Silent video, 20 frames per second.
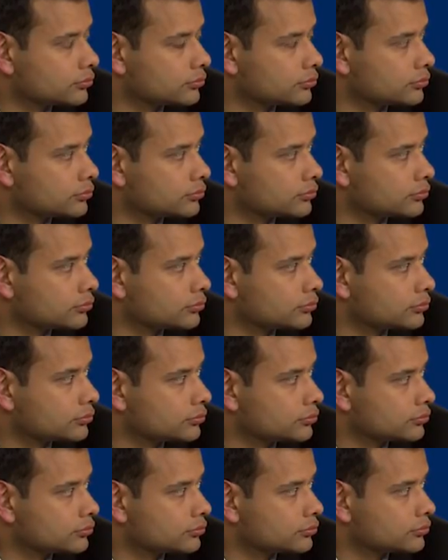
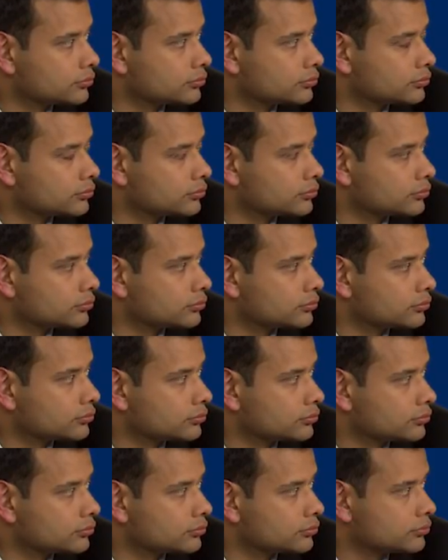
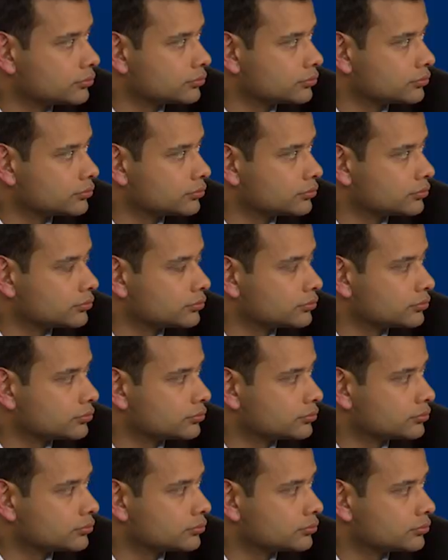
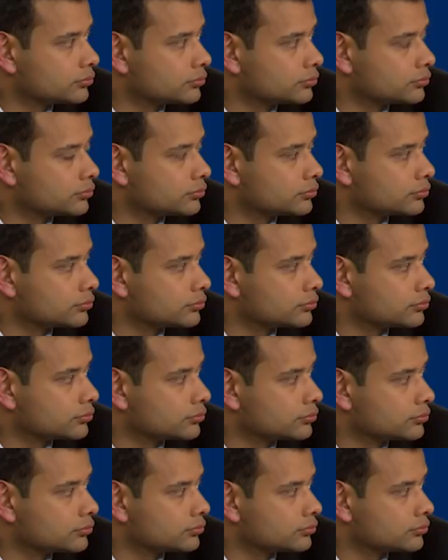
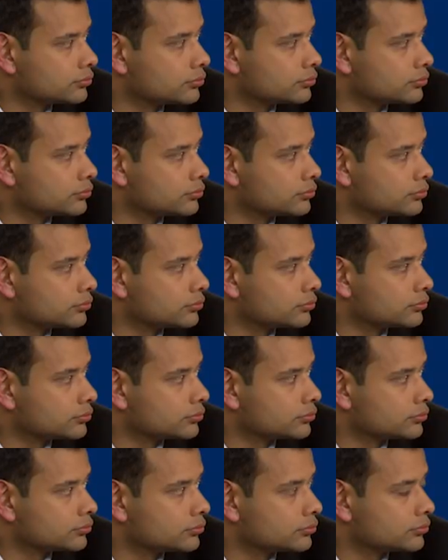
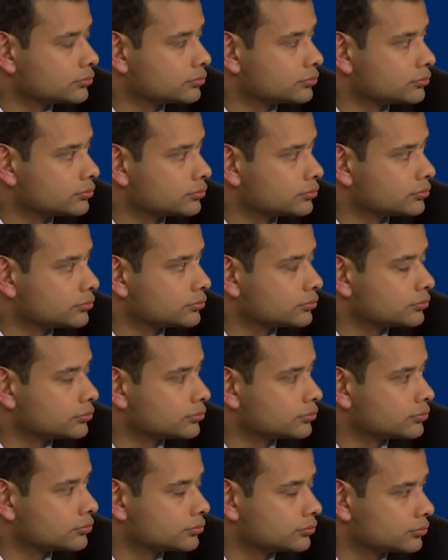
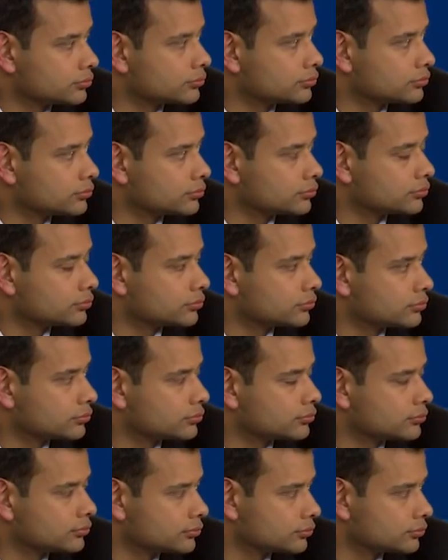The person shown says nothing.